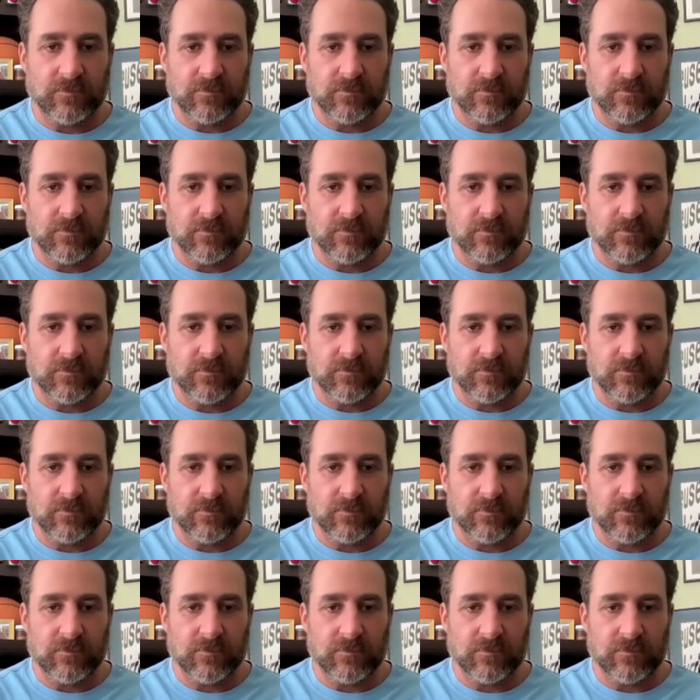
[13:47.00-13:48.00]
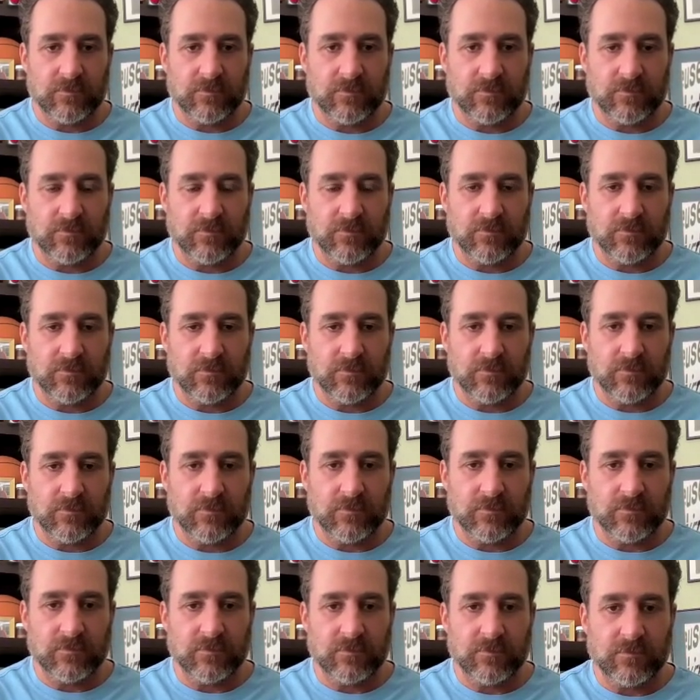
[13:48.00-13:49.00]

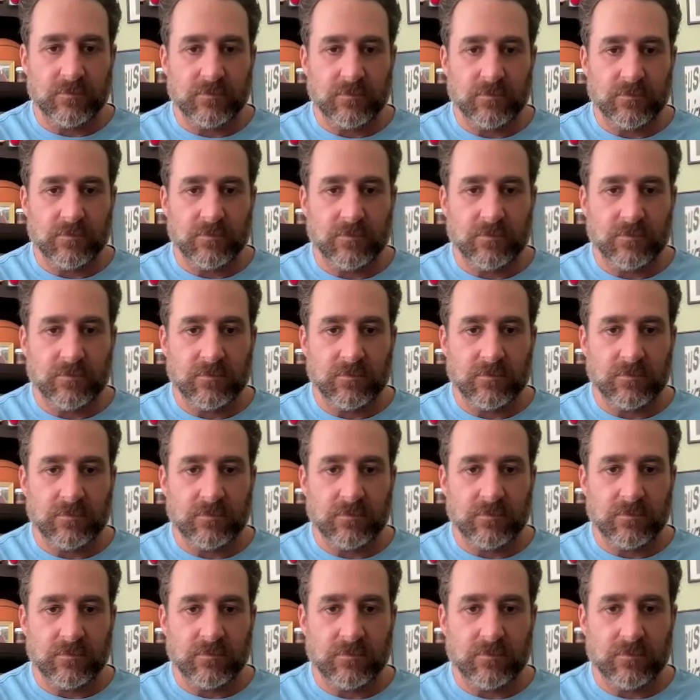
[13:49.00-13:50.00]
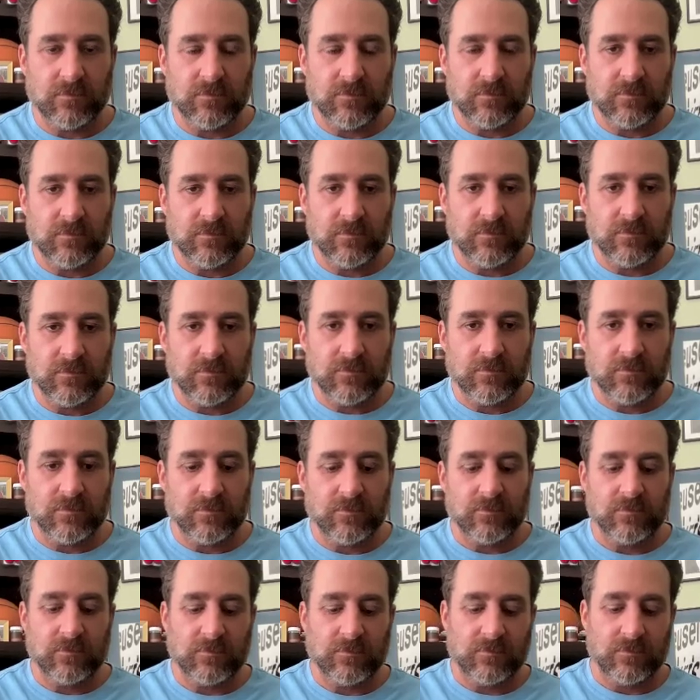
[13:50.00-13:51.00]

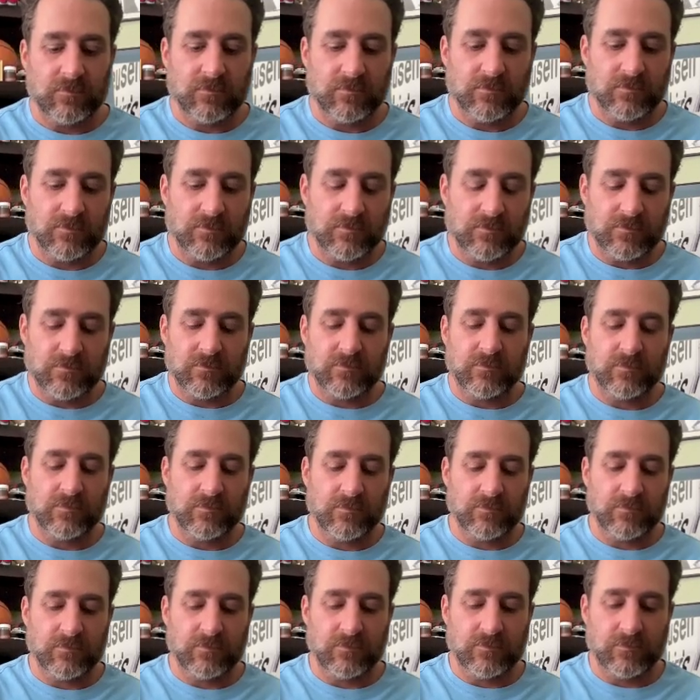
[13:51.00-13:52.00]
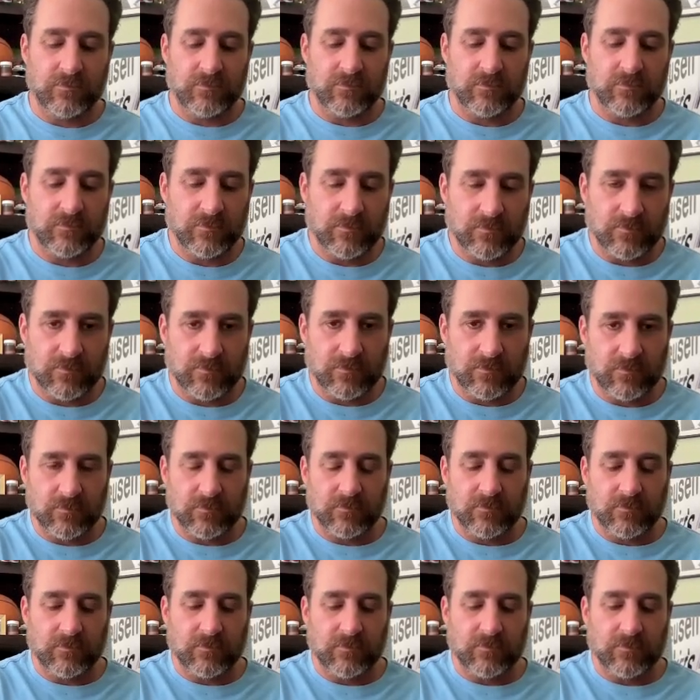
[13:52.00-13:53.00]

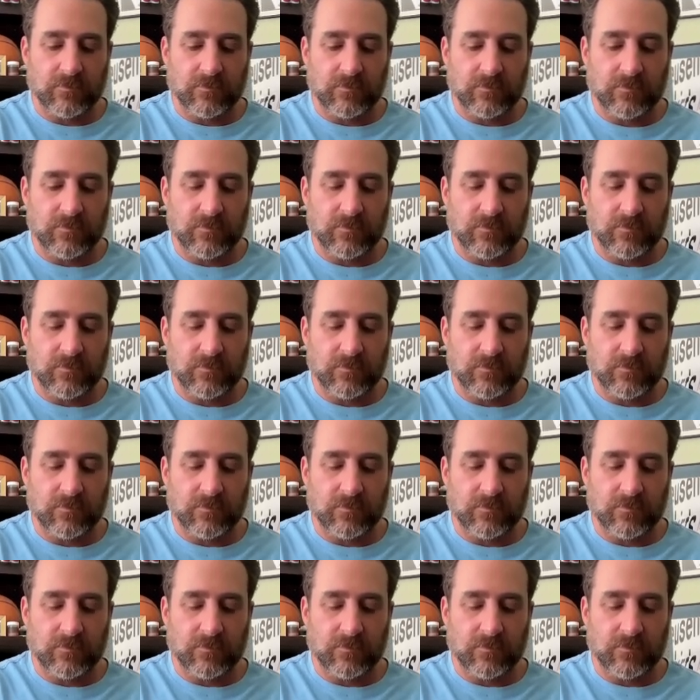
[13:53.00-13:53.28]
This person isn't speaking.